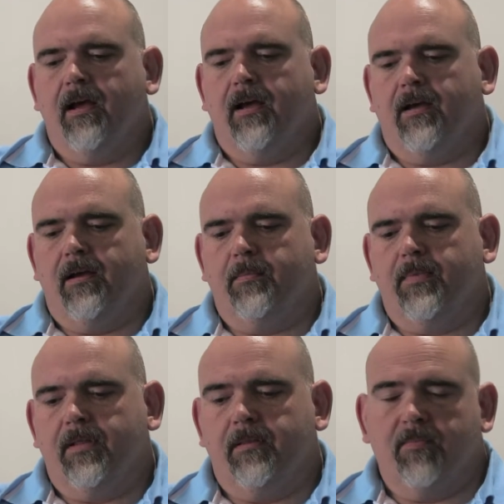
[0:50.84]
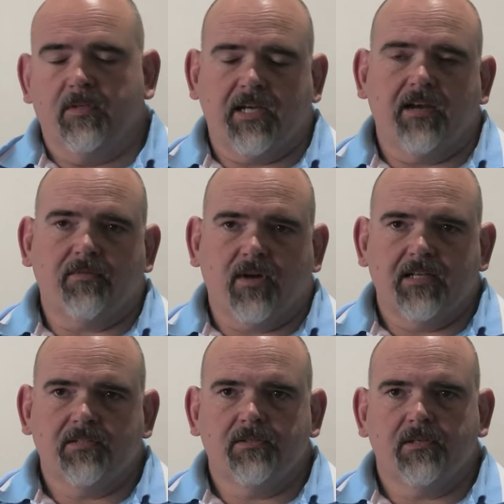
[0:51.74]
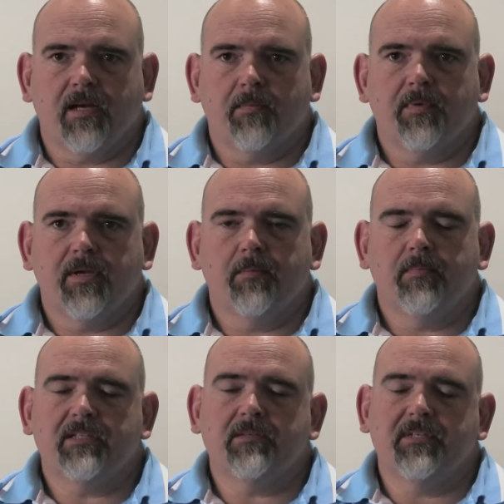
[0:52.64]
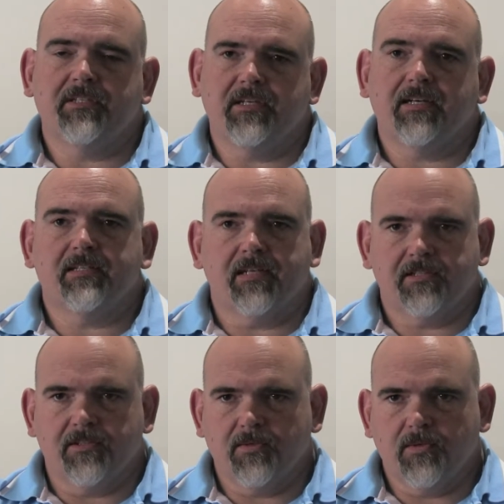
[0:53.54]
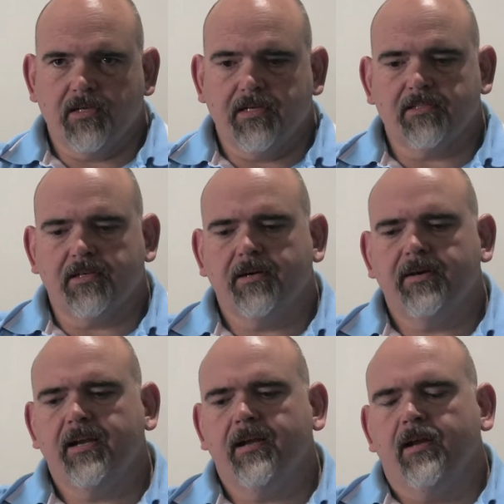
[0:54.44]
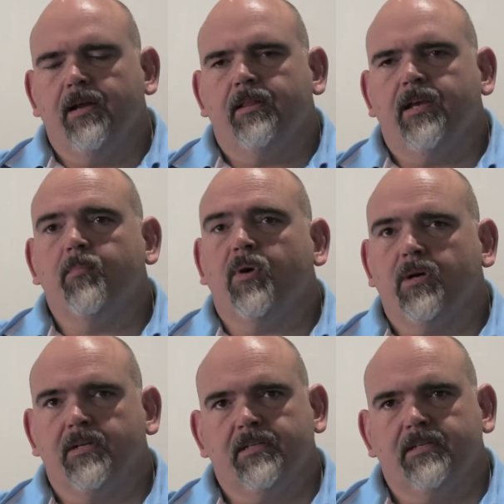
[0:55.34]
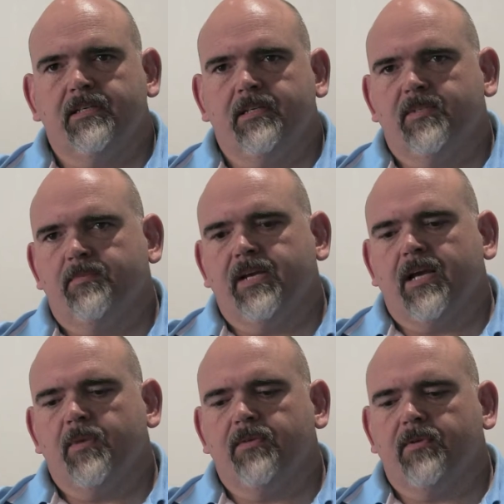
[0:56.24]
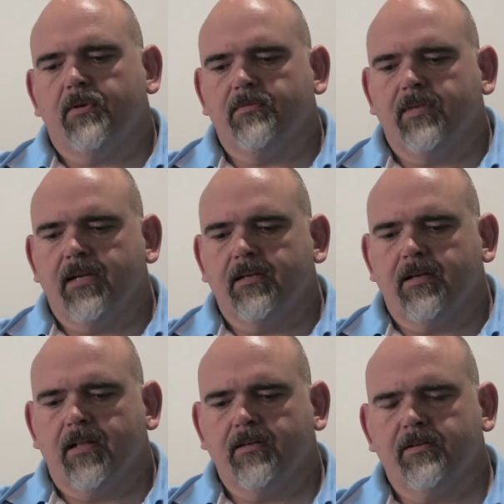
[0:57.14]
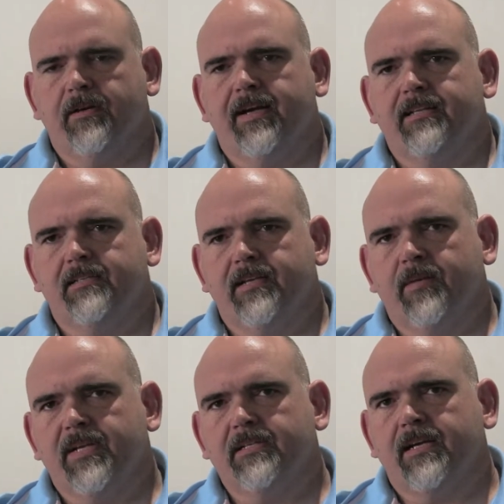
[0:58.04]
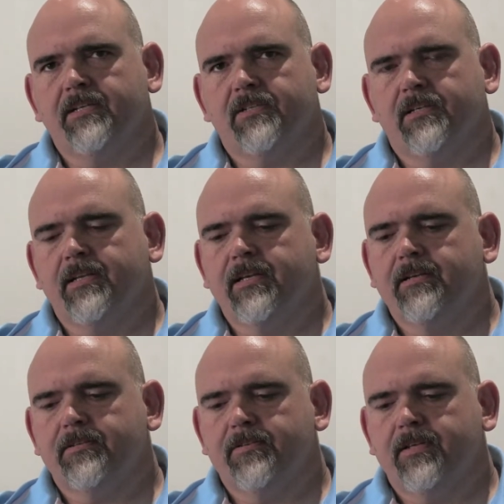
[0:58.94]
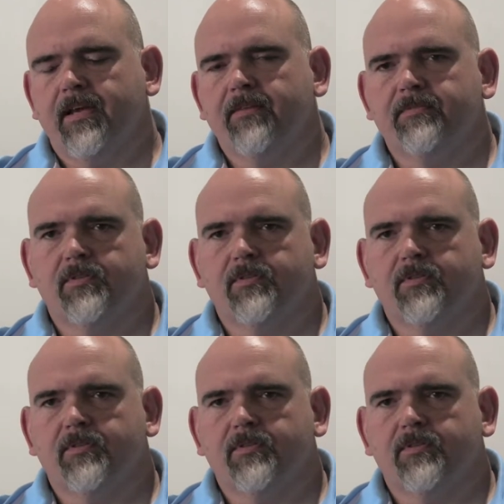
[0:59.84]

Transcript: which gave rise to the company Mitsubishi Hitachi Tool and Engineering. Their marketing teams have become involved, and to create a segmentation in the industry, they've